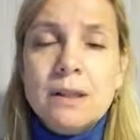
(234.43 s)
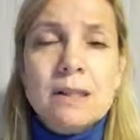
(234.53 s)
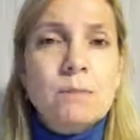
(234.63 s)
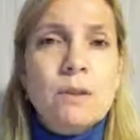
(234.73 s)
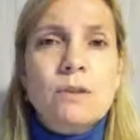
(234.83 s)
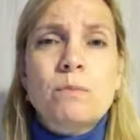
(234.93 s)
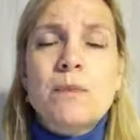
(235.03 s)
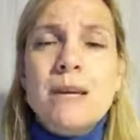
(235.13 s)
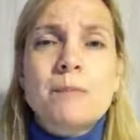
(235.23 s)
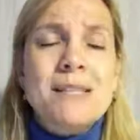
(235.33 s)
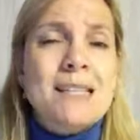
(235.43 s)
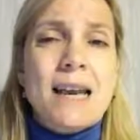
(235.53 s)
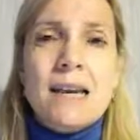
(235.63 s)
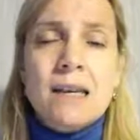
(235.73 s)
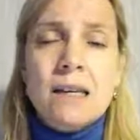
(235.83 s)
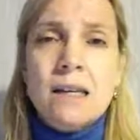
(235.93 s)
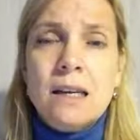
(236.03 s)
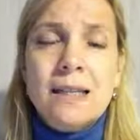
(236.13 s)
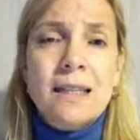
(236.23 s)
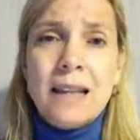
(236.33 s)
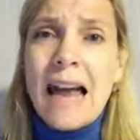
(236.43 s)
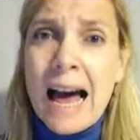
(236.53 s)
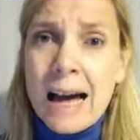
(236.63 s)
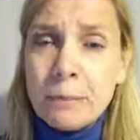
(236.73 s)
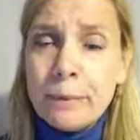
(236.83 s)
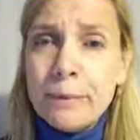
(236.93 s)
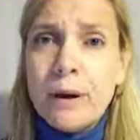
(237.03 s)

This must be a mistake in the lab.